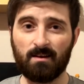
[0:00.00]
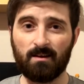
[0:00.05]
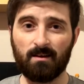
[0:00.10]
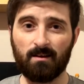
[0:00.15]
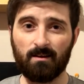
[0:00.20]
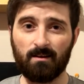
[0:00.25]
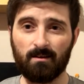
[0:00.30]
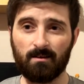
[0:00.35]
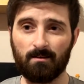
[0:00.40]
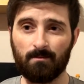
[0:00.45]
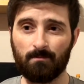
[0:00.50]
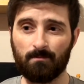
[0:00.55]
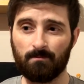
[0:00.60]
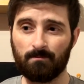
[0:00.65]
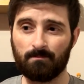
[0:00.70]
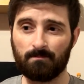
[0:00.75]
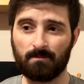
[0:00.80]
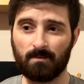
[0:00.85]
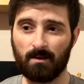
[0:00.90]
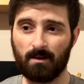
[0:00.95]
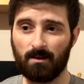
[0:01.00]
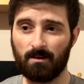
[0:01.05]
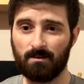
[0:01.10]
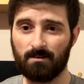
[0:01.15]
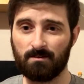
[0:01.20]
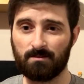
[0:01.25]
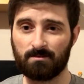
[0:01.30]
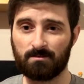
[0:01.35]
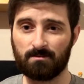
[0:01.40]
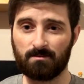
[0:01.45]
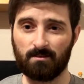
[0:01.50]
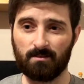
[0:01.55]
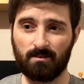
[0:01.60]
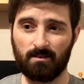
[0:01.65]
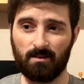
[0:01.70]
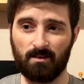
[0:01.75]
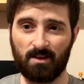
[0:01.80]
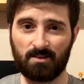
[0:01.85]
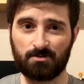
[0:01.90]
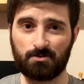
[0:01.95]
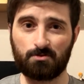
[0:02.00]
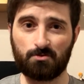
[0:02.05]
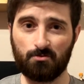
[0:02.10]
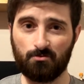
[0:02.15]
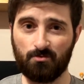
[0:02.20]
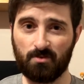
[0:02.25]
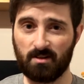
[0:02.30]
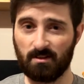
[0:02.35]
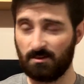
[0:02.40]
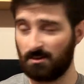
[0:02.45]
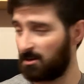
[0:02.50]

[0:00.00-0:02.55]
and that's just unreal.